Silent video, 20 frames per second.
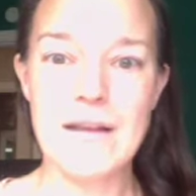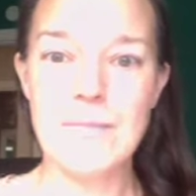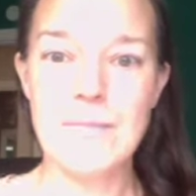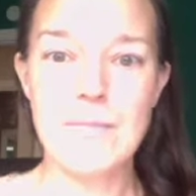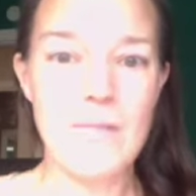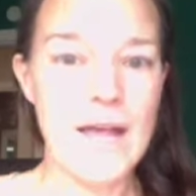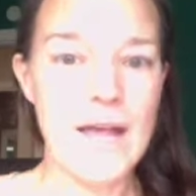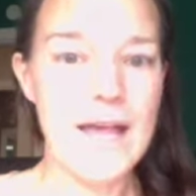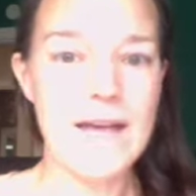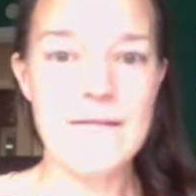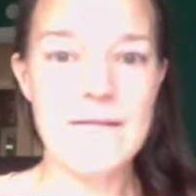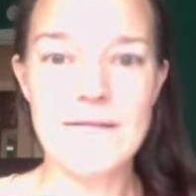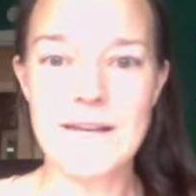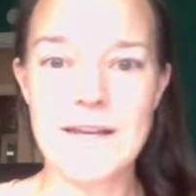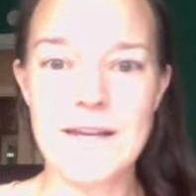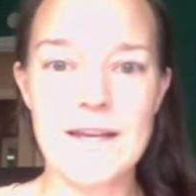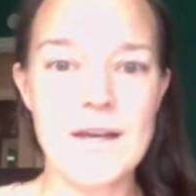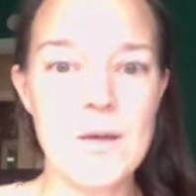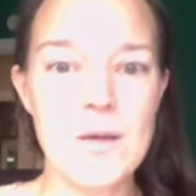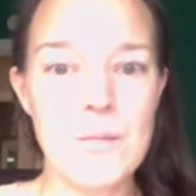
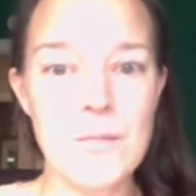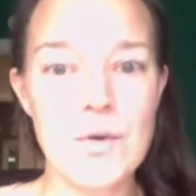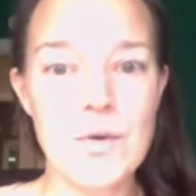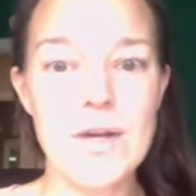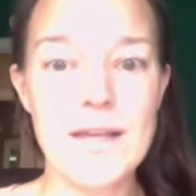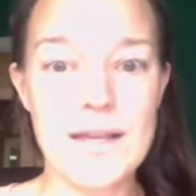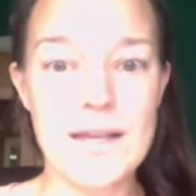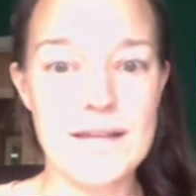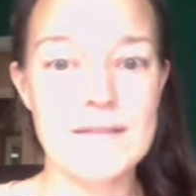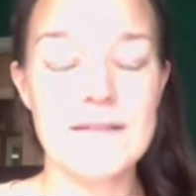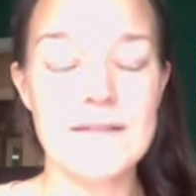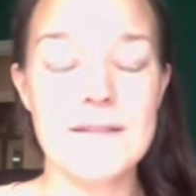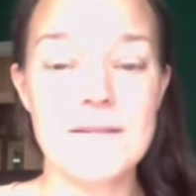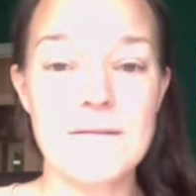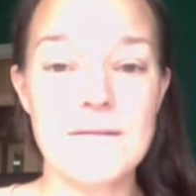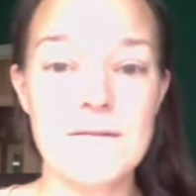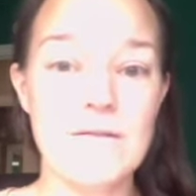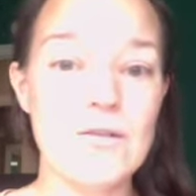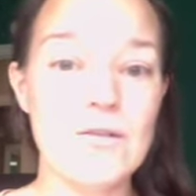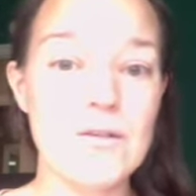heavy bookcases
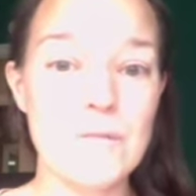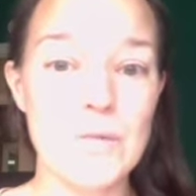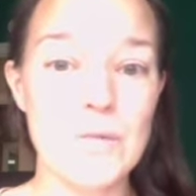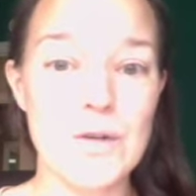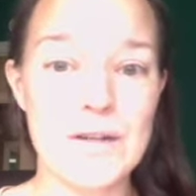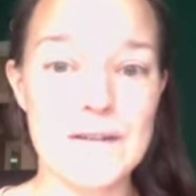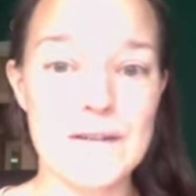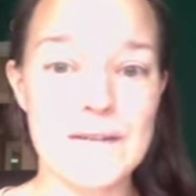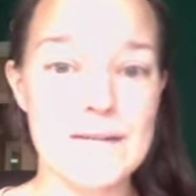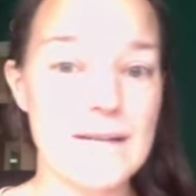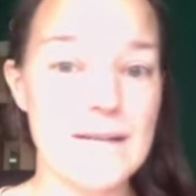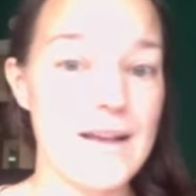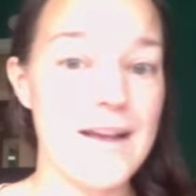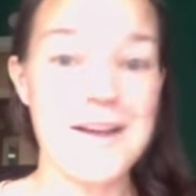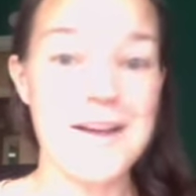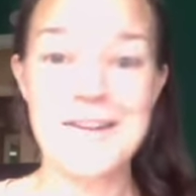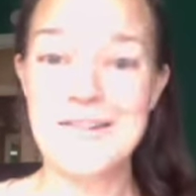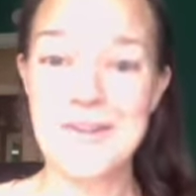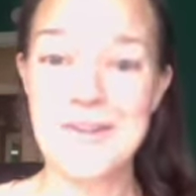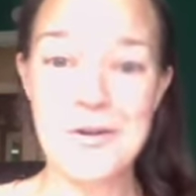full of books
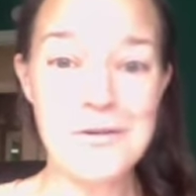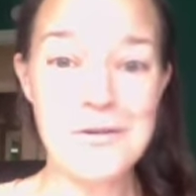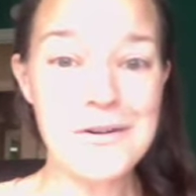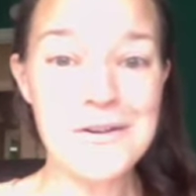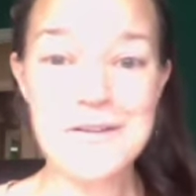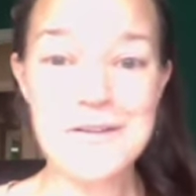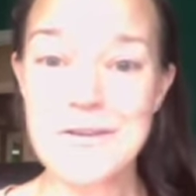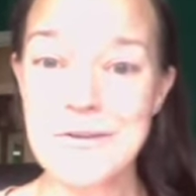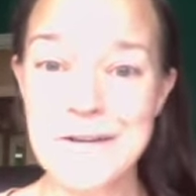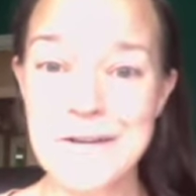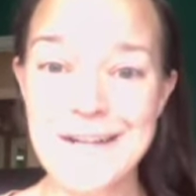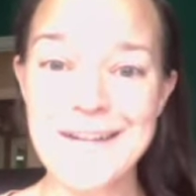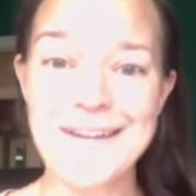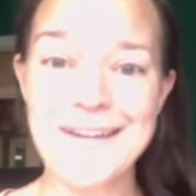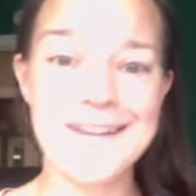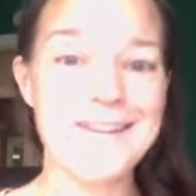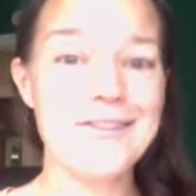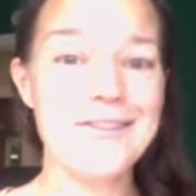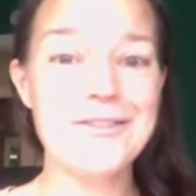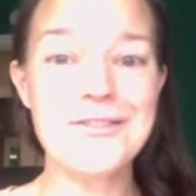no earthquake. I
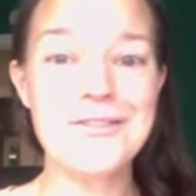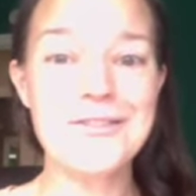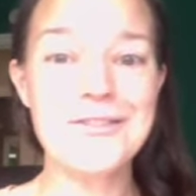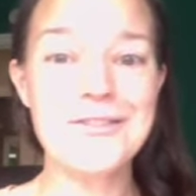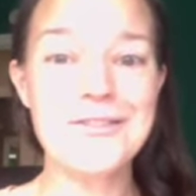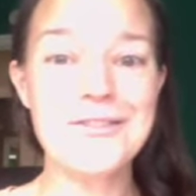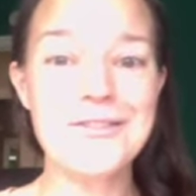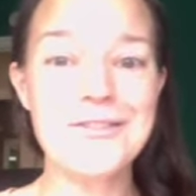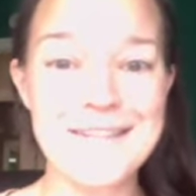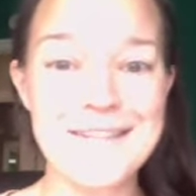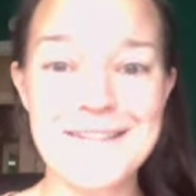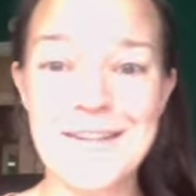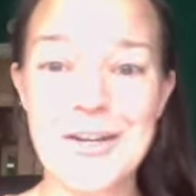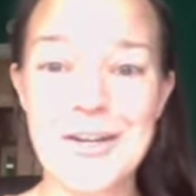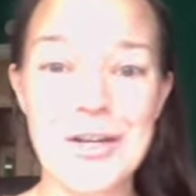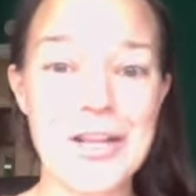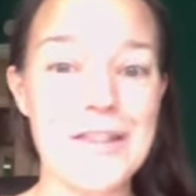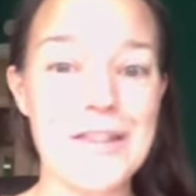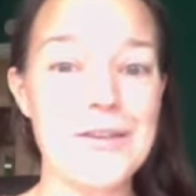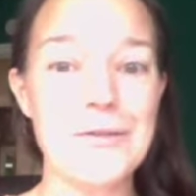know it's earthquake
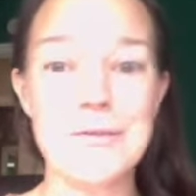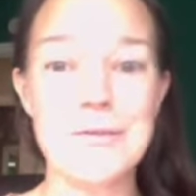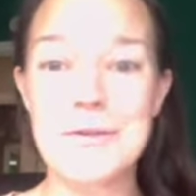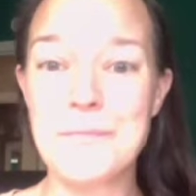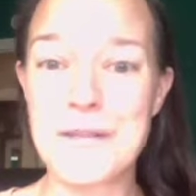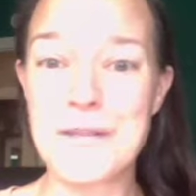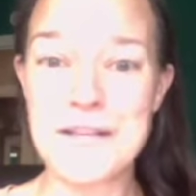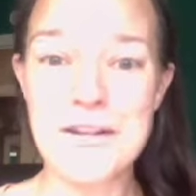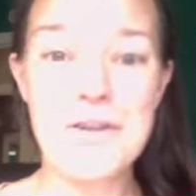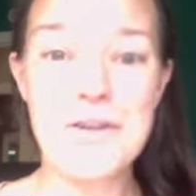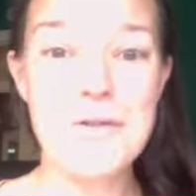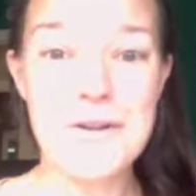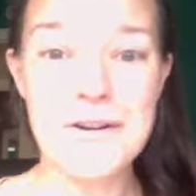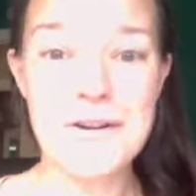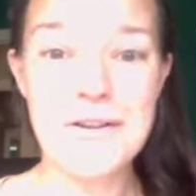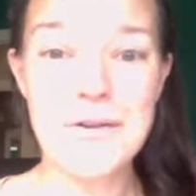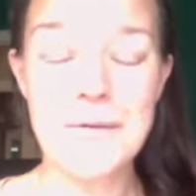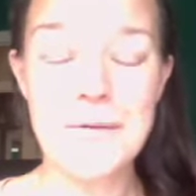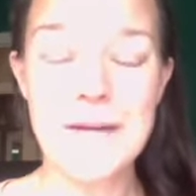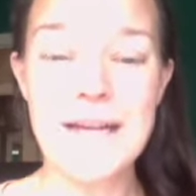zone. There would be no
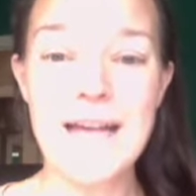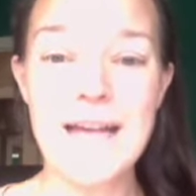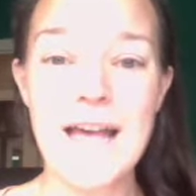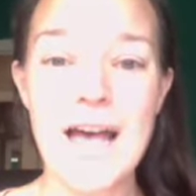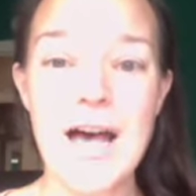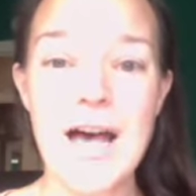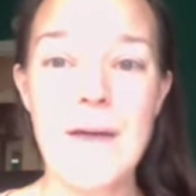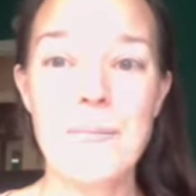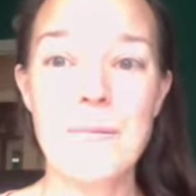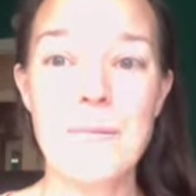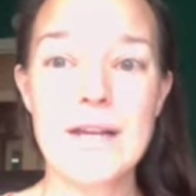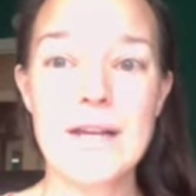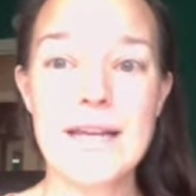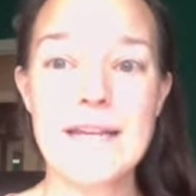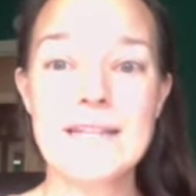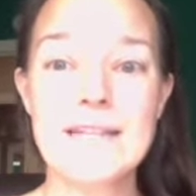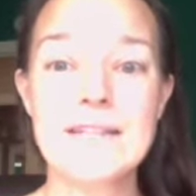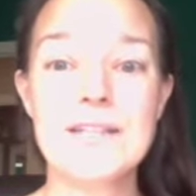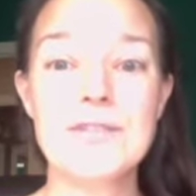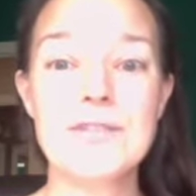earthquake, but
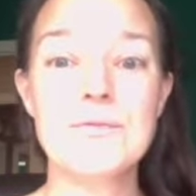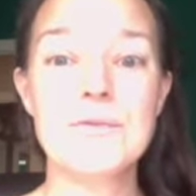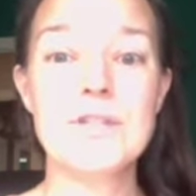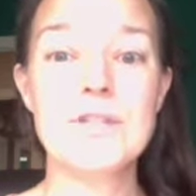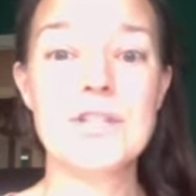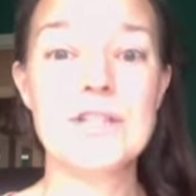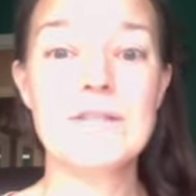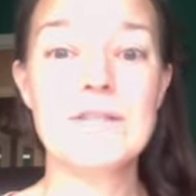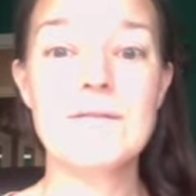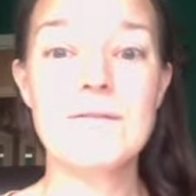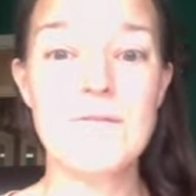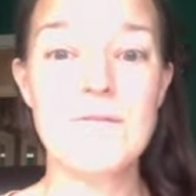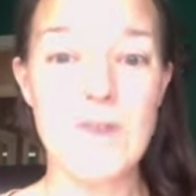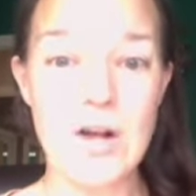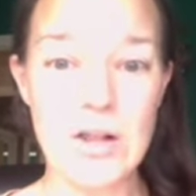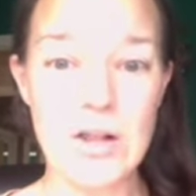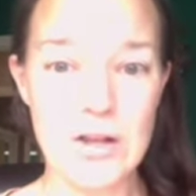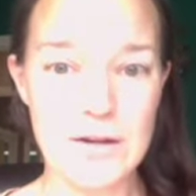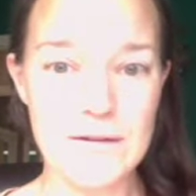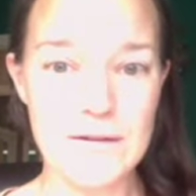cases would just
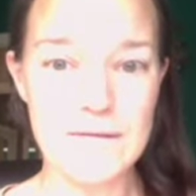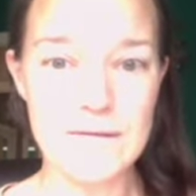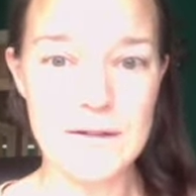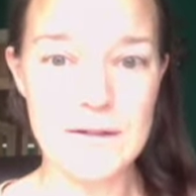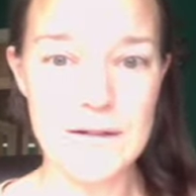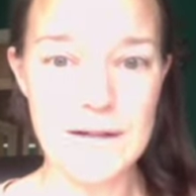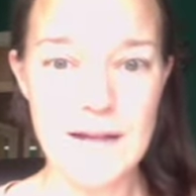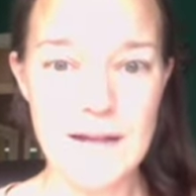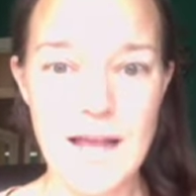fall over.